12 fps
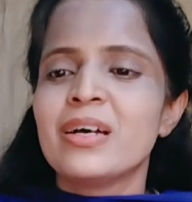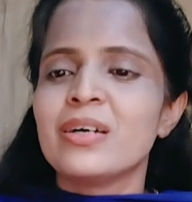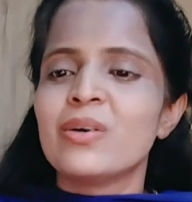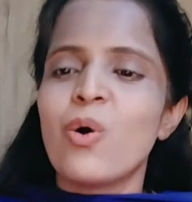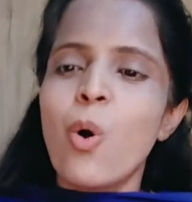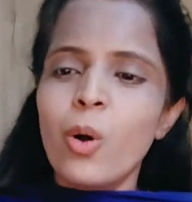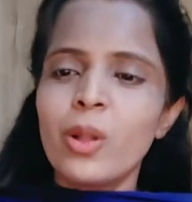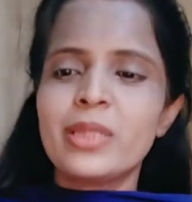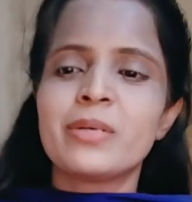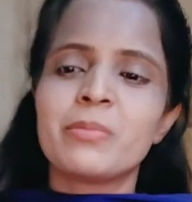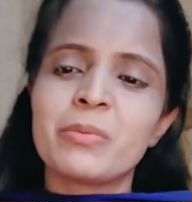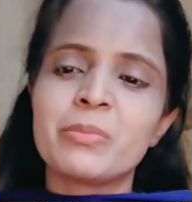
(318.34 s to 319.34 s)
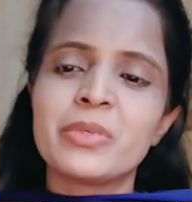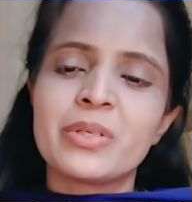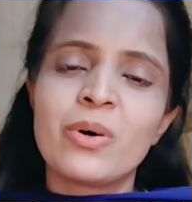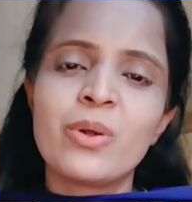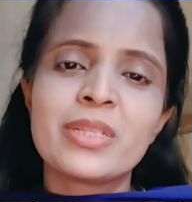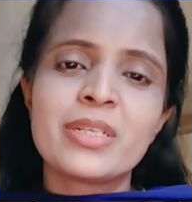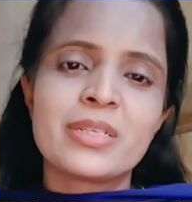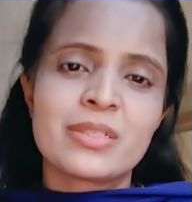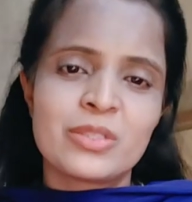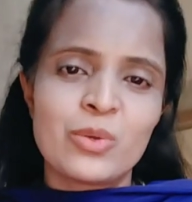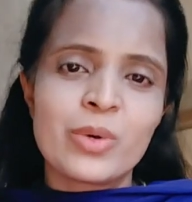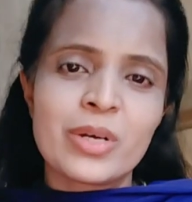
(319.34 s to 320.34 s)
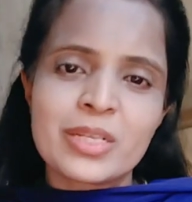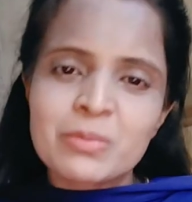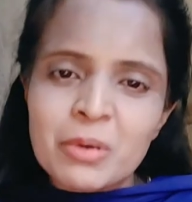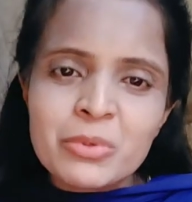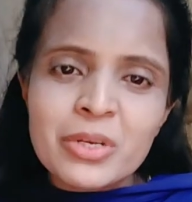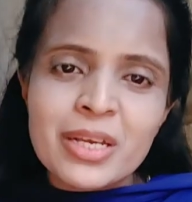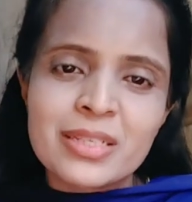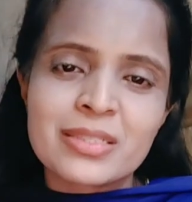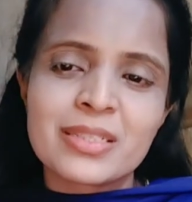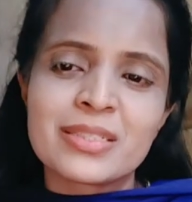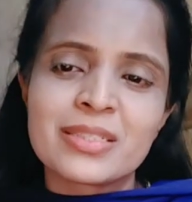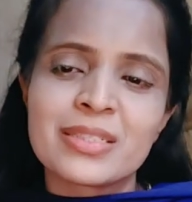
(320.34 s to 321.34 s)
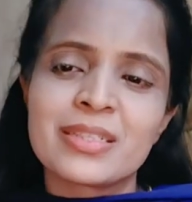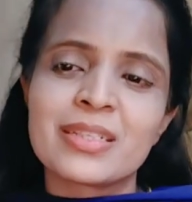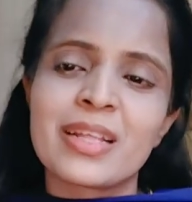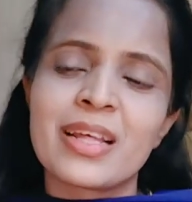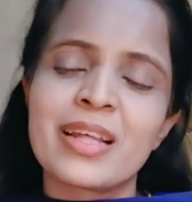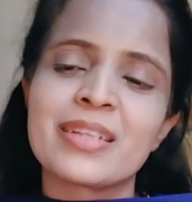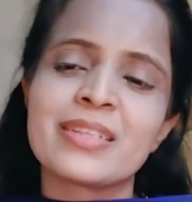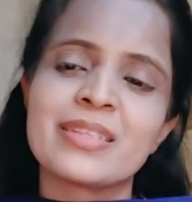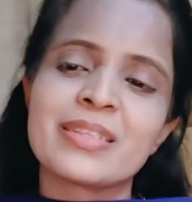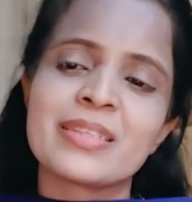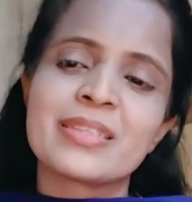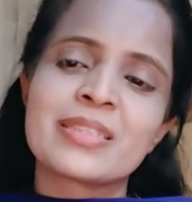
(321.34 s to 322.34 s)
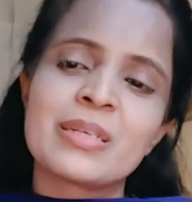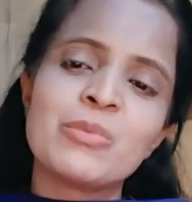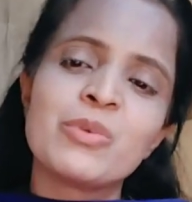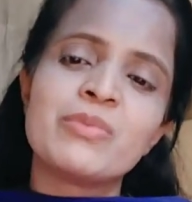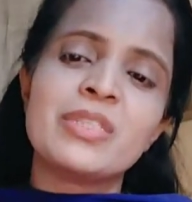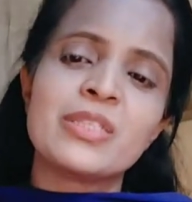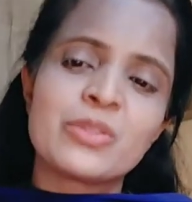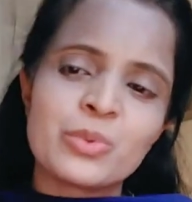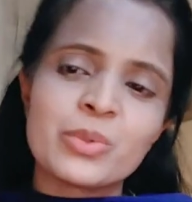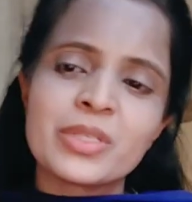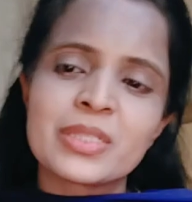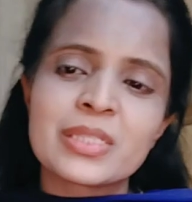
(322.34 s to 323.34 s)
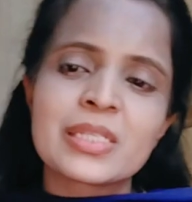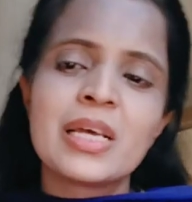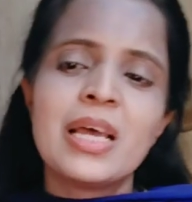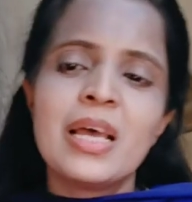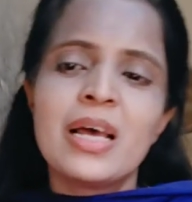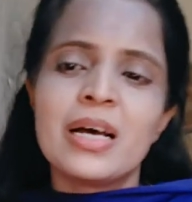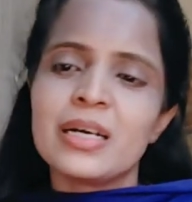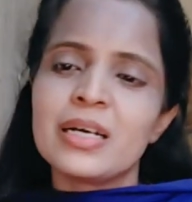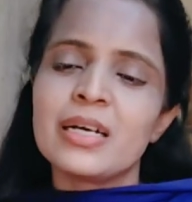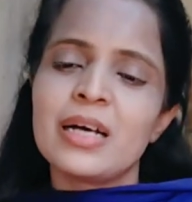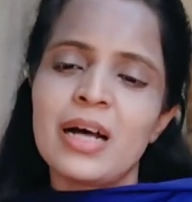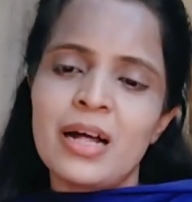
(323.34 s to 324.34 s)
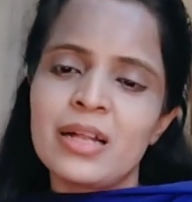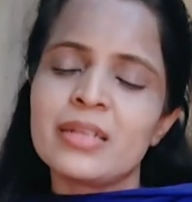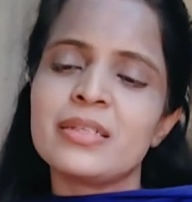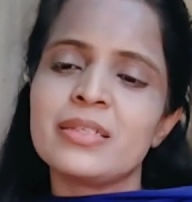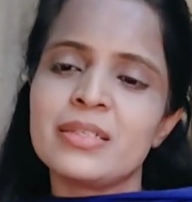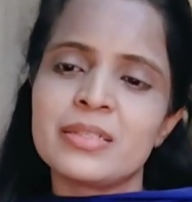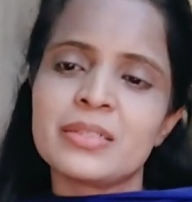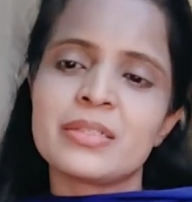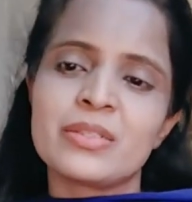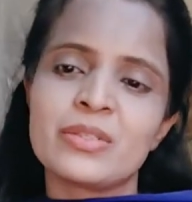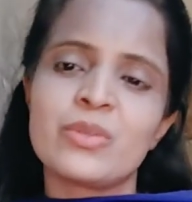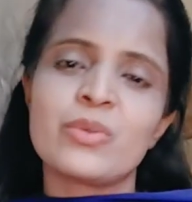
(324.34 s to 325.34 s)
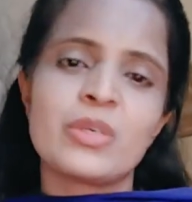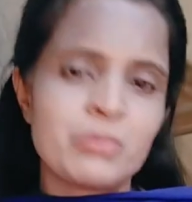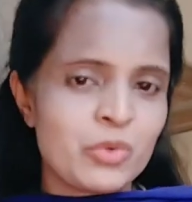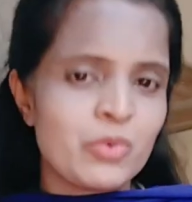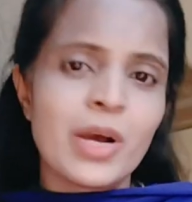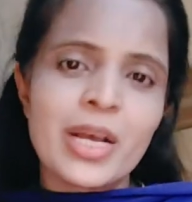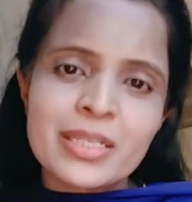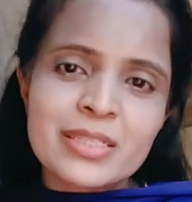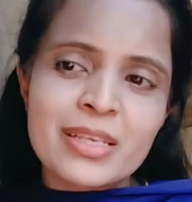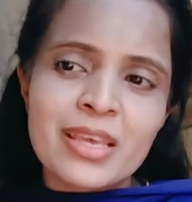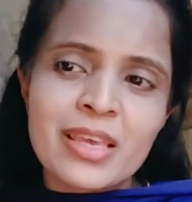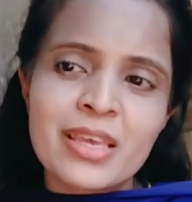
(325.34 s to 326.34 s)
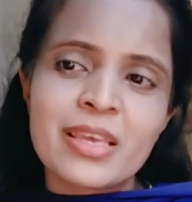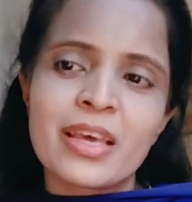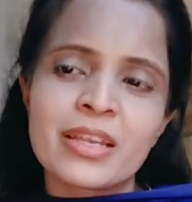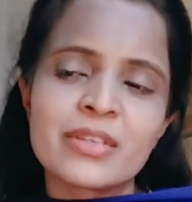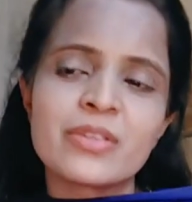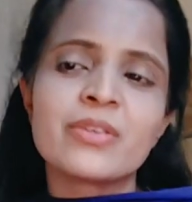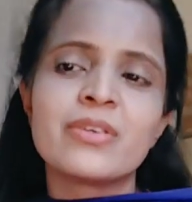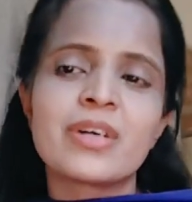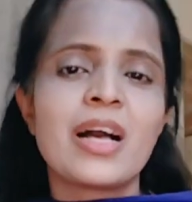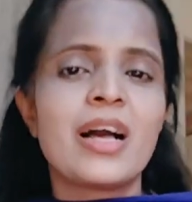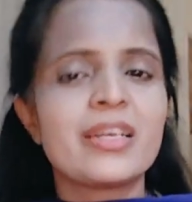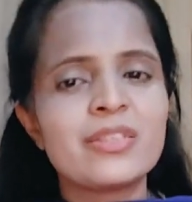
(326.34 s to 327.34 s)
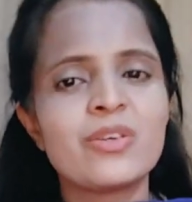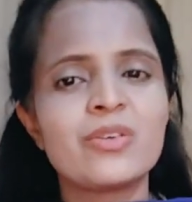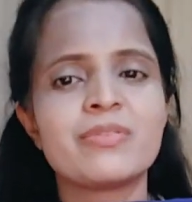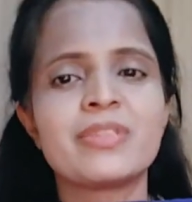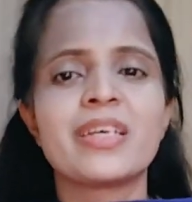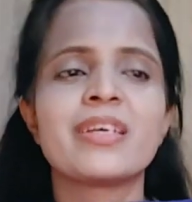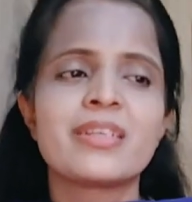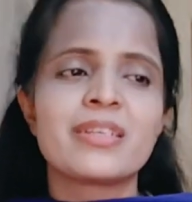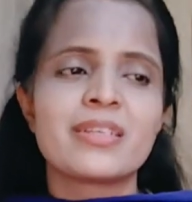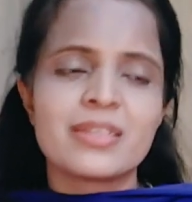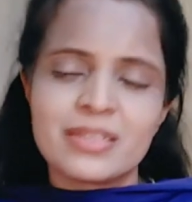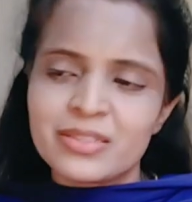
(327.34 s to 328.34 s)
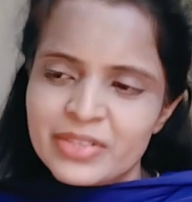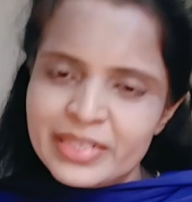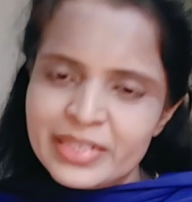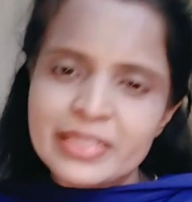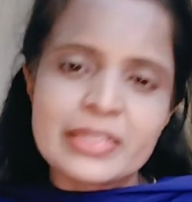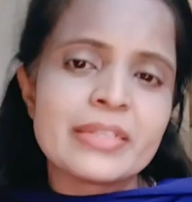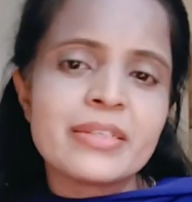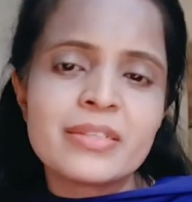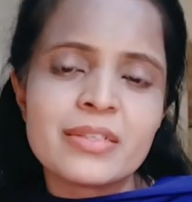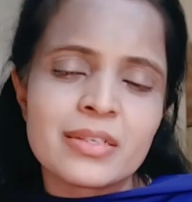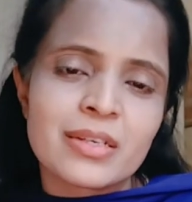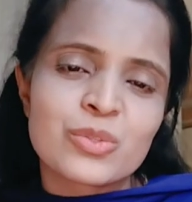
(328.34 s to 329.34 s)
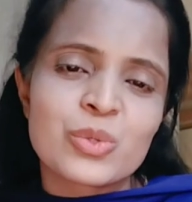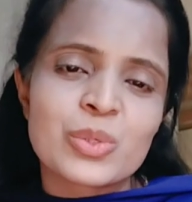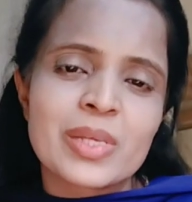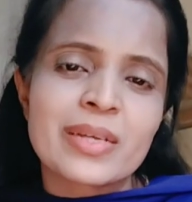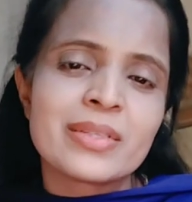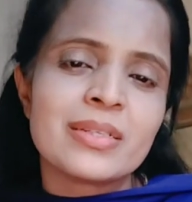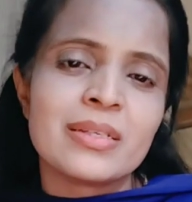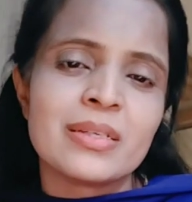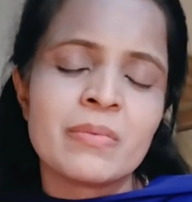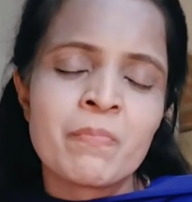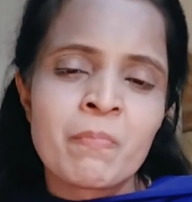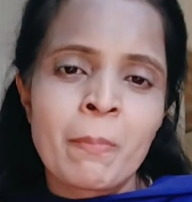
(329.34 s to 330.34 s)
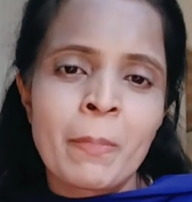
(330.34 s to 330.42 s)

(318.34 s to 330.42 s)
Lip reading: all the shlokas memorization, and some of these students are you know, improvising, and you know, kind of thing really needed in our society.